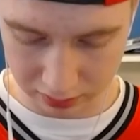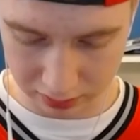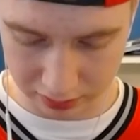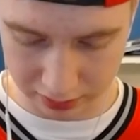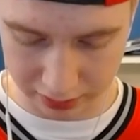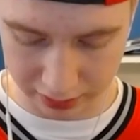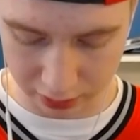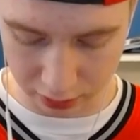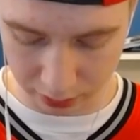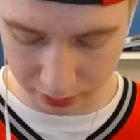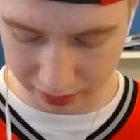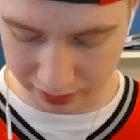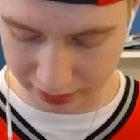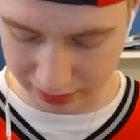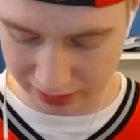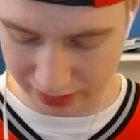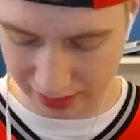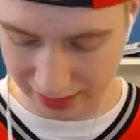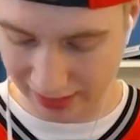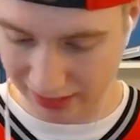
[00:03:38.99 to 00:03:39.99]
deal with
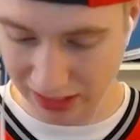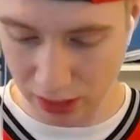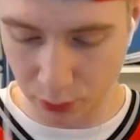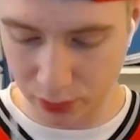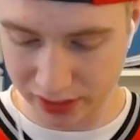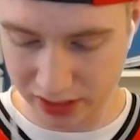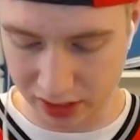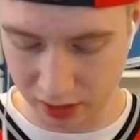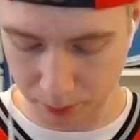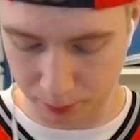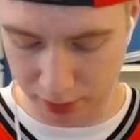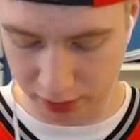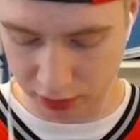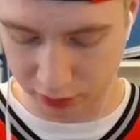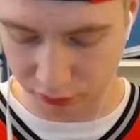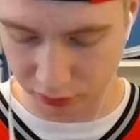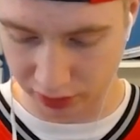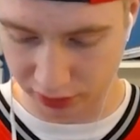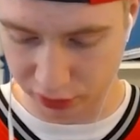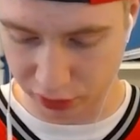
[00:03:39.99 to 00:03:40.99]
this, I guess. I wasted a
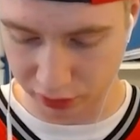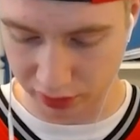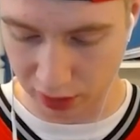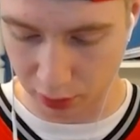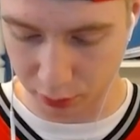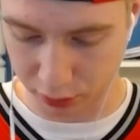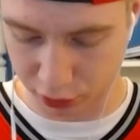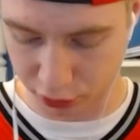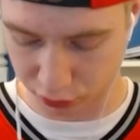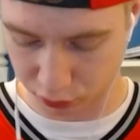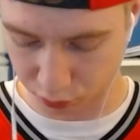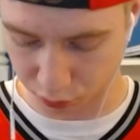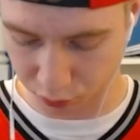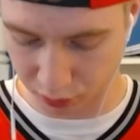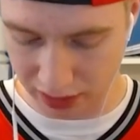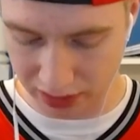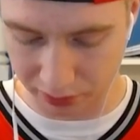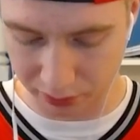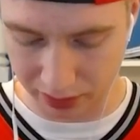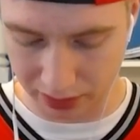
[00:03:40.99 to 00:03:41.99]
bunch of elixir there, which is
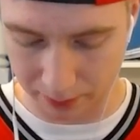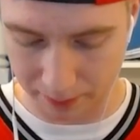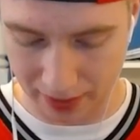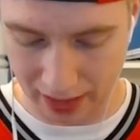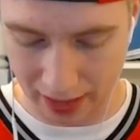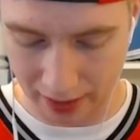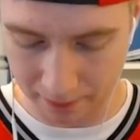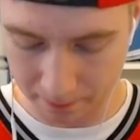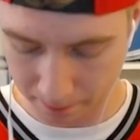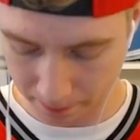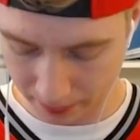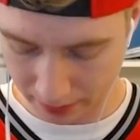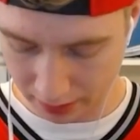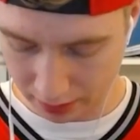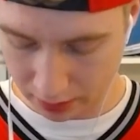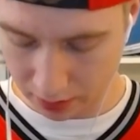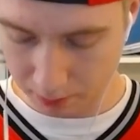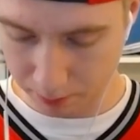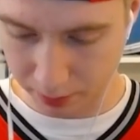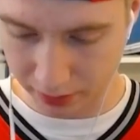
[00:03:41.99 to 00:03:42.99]
really bad.
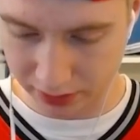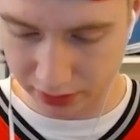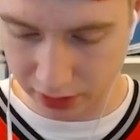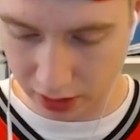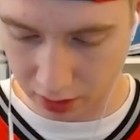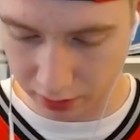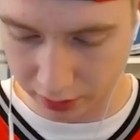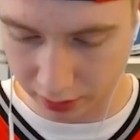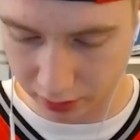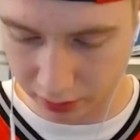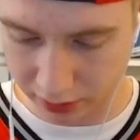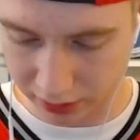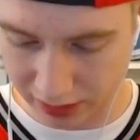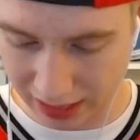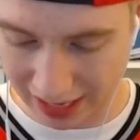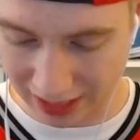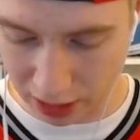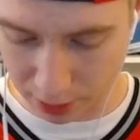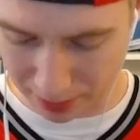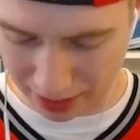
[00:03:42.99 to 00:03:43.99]
But it's all good, because
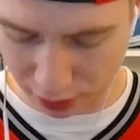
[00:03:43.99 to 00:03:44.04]
I got my